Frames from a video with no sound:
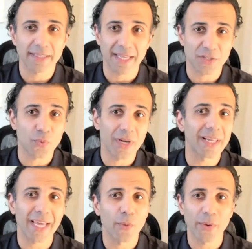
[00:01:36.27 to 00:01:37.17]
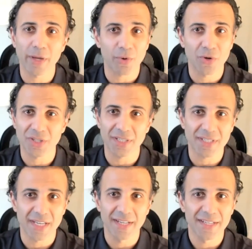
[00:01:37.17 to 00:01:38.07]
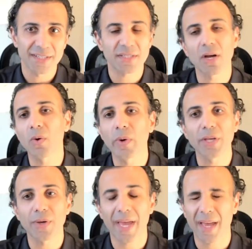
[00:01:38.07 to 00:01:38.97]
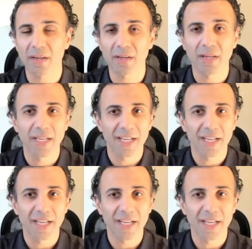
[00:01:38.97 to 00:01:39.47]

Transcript: that's really how we approach it: is start where you can,